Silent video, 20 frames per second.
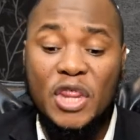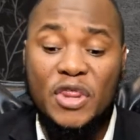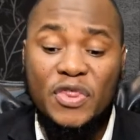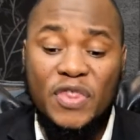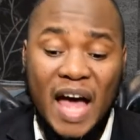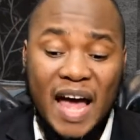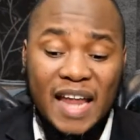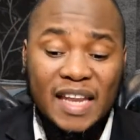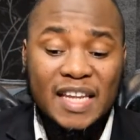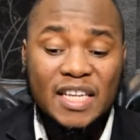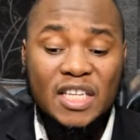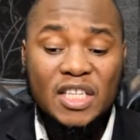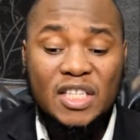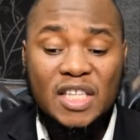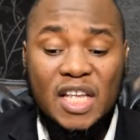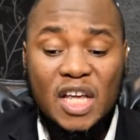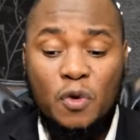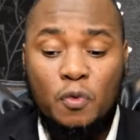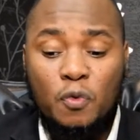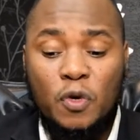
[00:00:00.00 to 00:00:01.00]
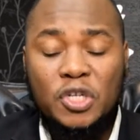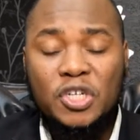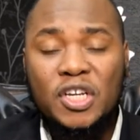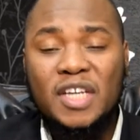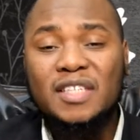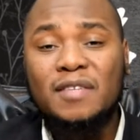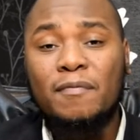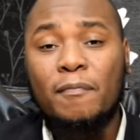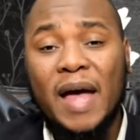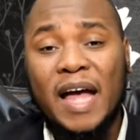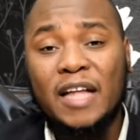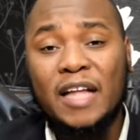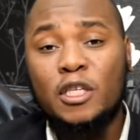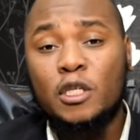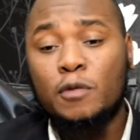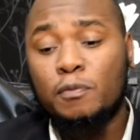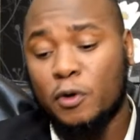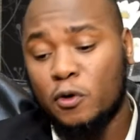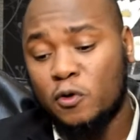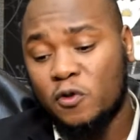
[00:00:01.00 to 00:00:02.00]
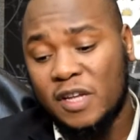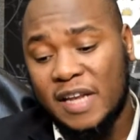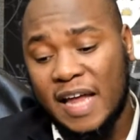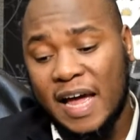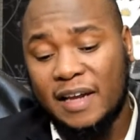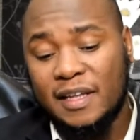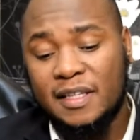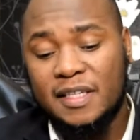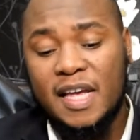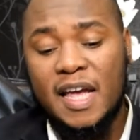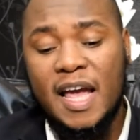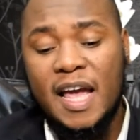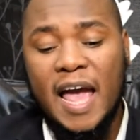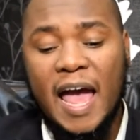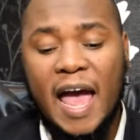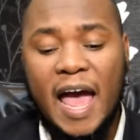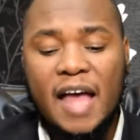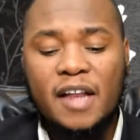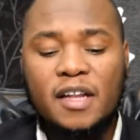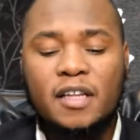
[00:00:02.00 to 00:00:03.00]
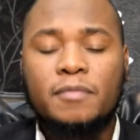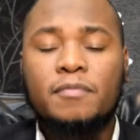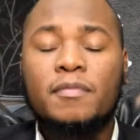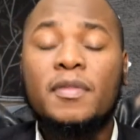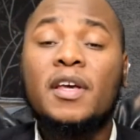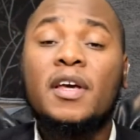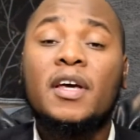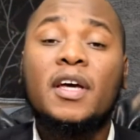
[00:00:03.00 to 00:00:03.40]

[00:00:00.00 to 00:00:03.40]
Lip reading: that distinguishes man's personality and